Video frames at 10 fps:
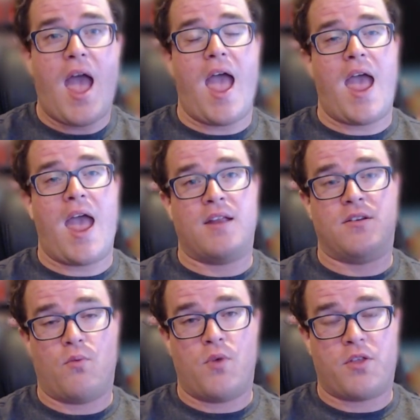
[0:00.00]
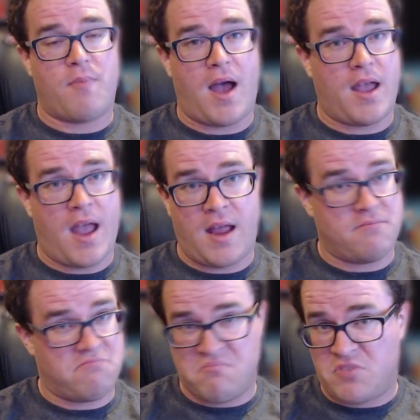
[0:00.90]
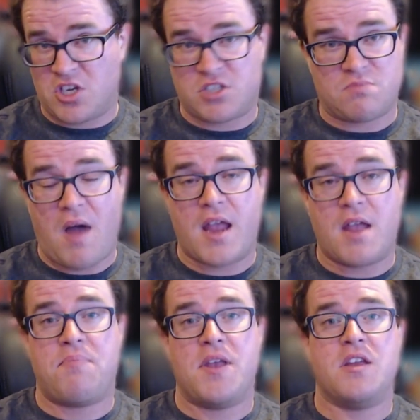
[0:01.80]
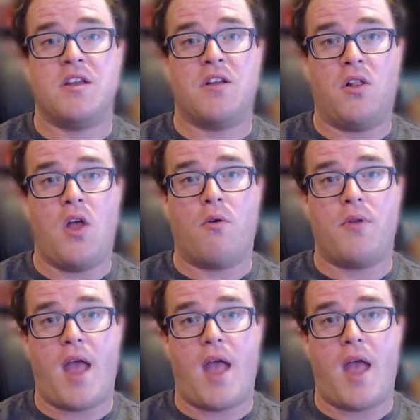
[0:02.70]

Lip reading: And just my opinion alone.